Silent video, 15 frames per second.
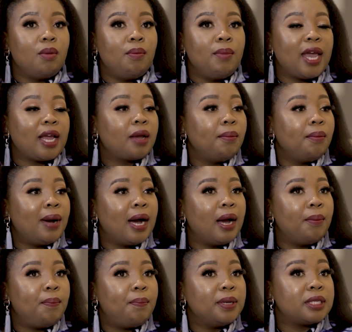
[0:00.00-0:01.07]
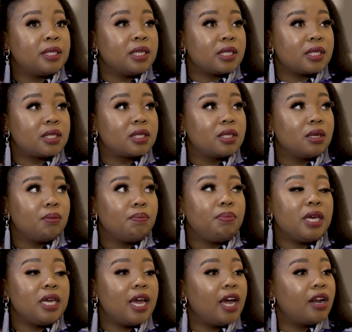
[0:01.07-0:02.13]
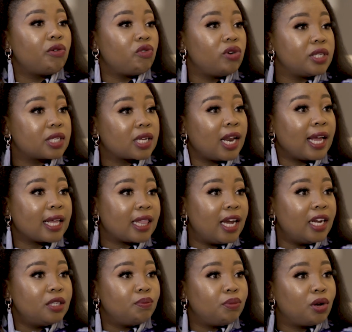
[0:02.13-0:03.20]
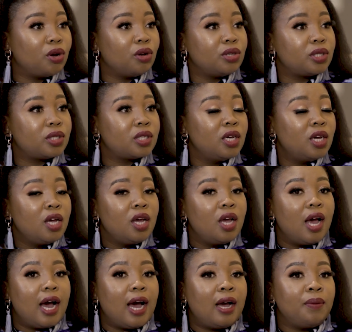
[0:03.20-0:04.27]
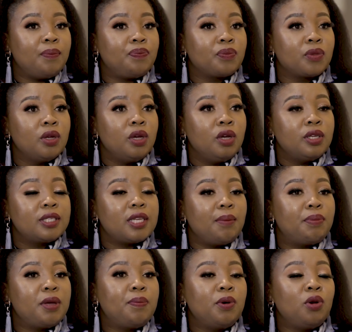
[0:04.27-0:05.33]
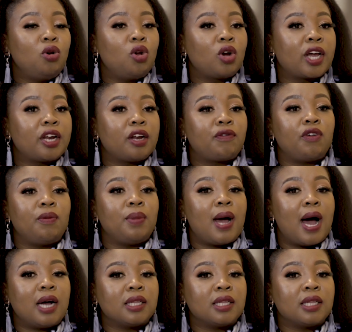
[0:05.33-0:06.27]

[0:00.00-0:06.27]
make my business be at risk like that, because some people look at it from the